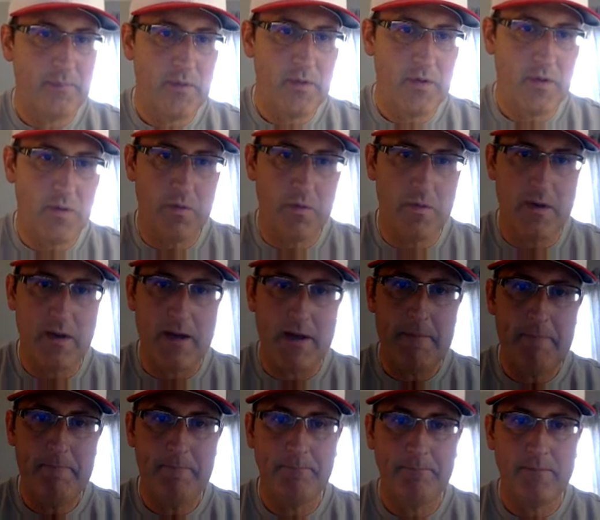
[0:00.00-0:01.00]

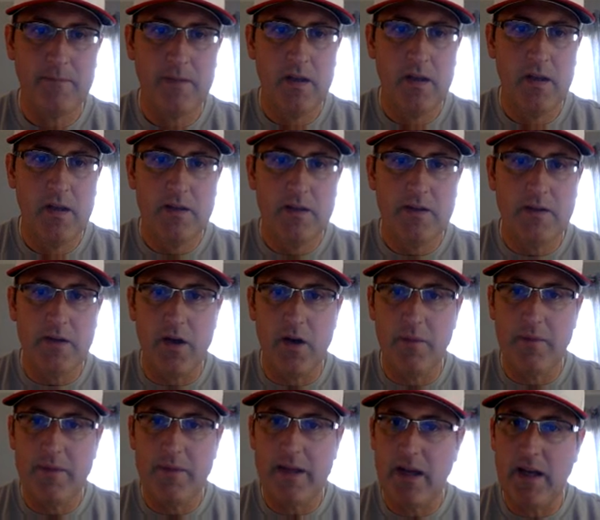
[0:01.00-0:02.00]
Okay? So I
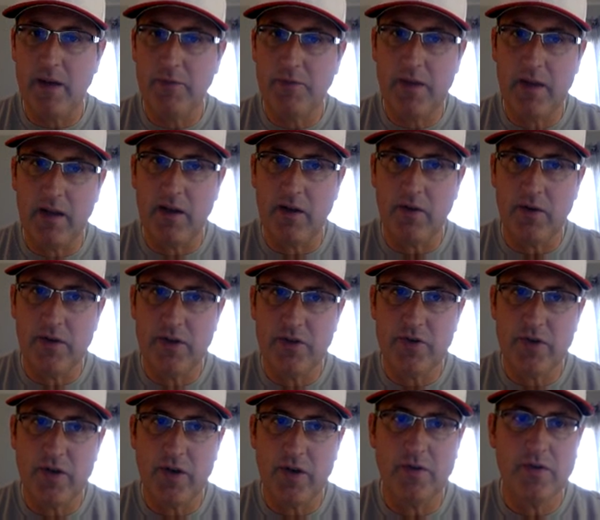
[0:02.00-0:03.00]
hope that helps with a little
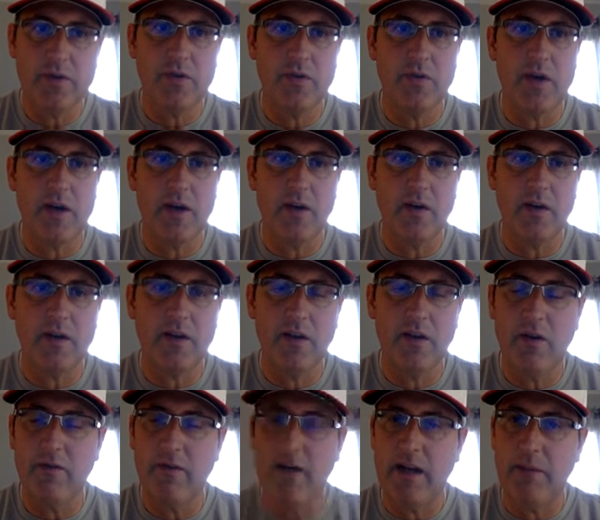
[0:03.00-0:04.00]
intro to ionic and
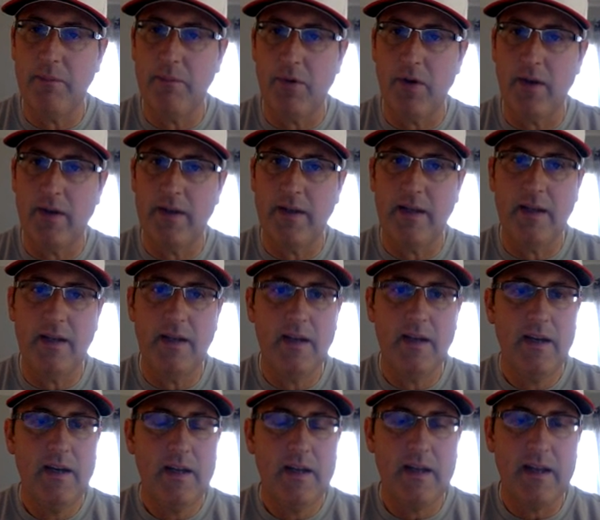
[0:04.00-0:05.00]
covalent bonding.
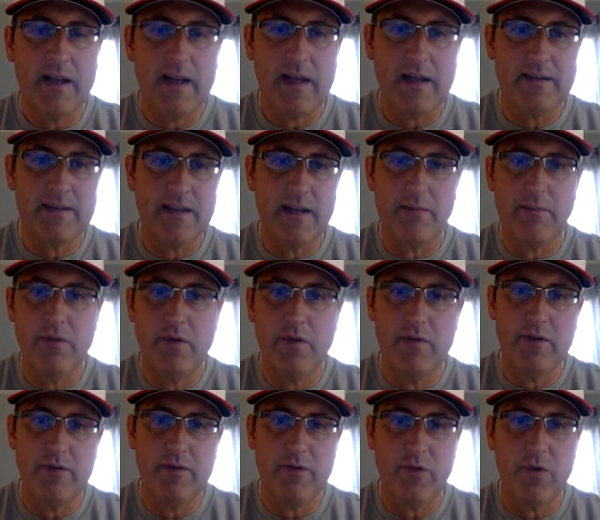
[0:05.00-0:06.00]
Like I said,
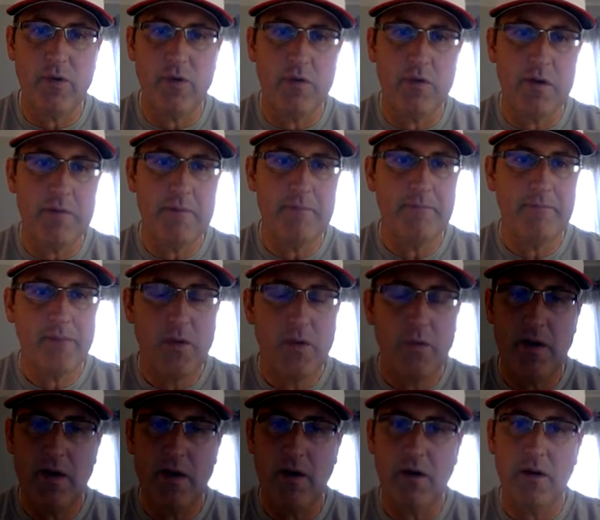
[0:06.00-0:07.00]
moving forward,
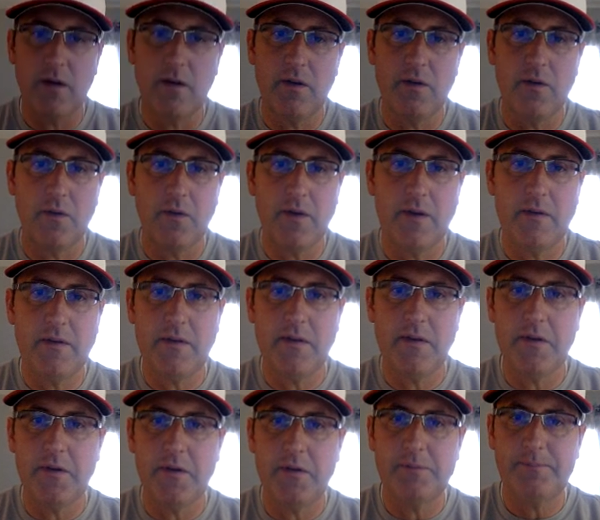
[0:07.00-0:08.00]
we are going
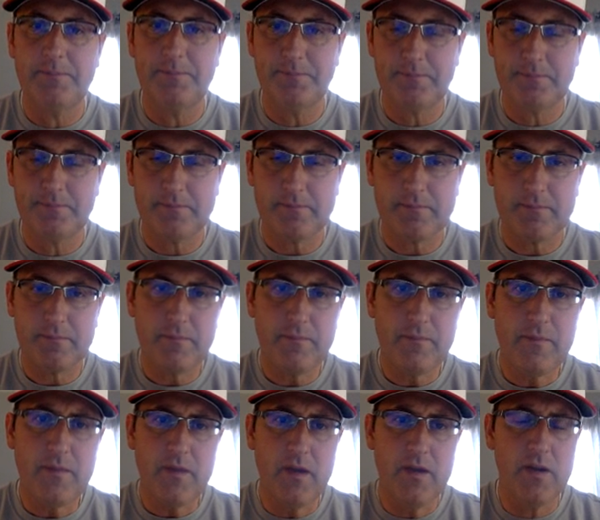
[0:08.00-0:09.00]
to
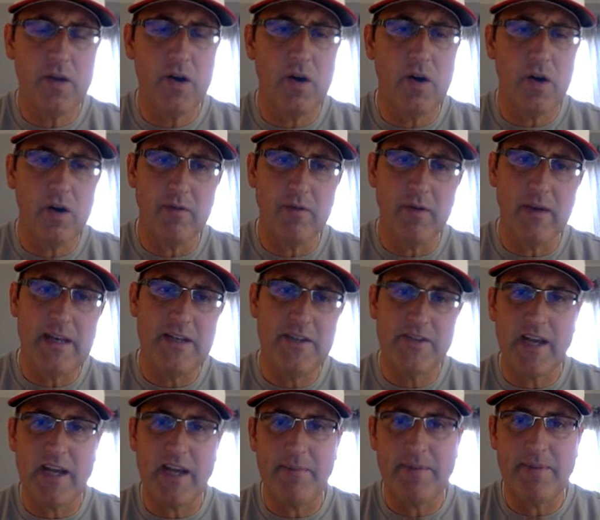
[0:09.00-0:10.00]
go over each
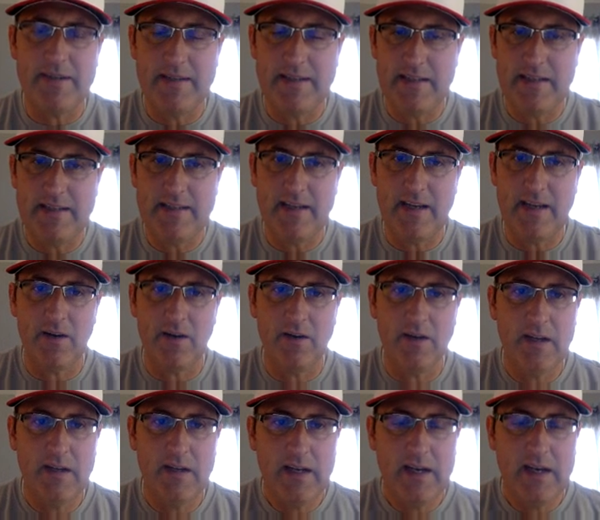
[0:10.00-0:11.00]
type in detail
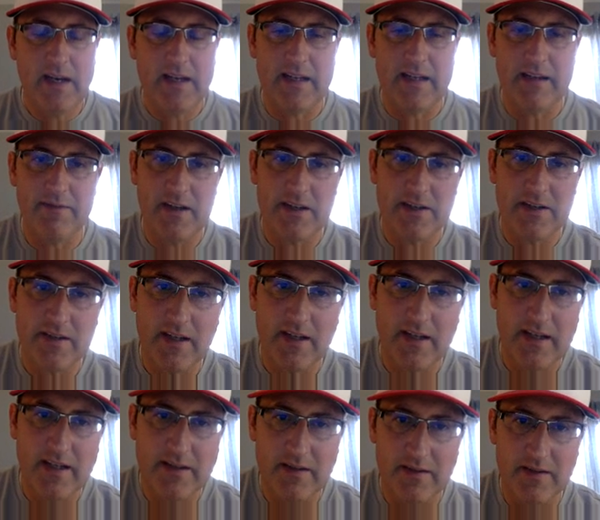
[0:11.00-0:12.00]
and then eventually
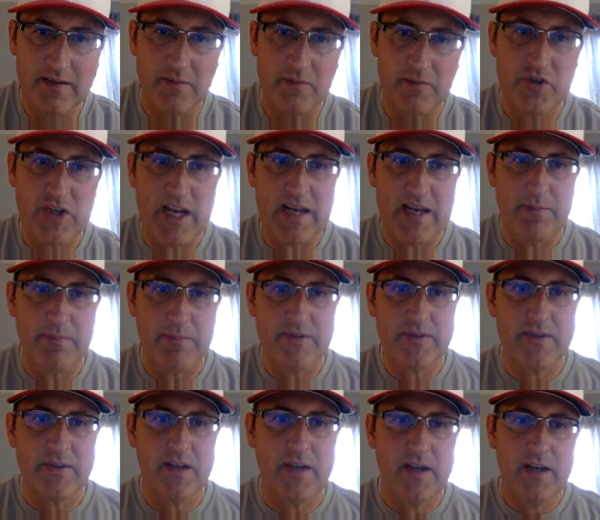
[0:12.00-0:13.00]
get to some
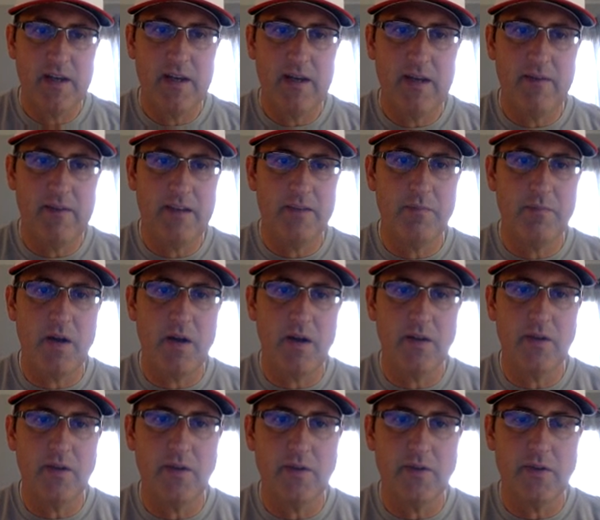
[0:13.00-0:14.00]
shapes of these
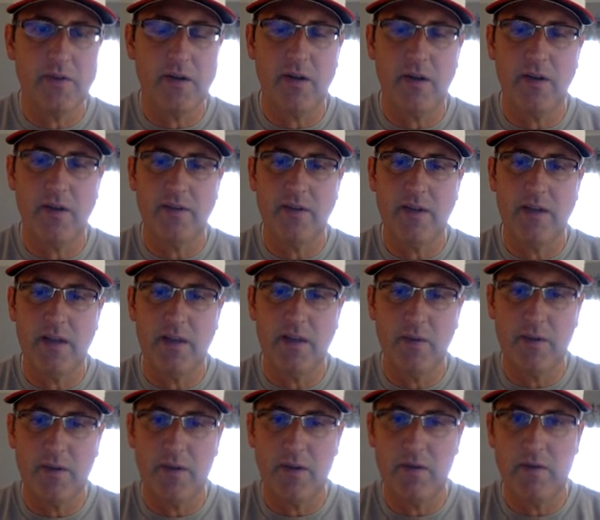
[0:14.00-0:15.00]
molecules that are held together
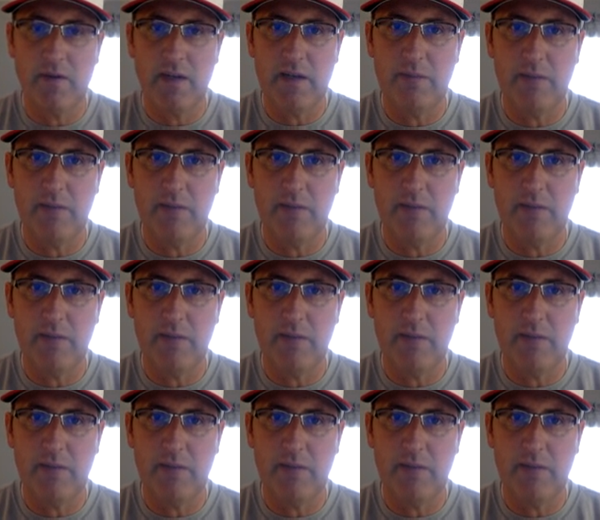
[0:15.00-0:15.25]
with covalent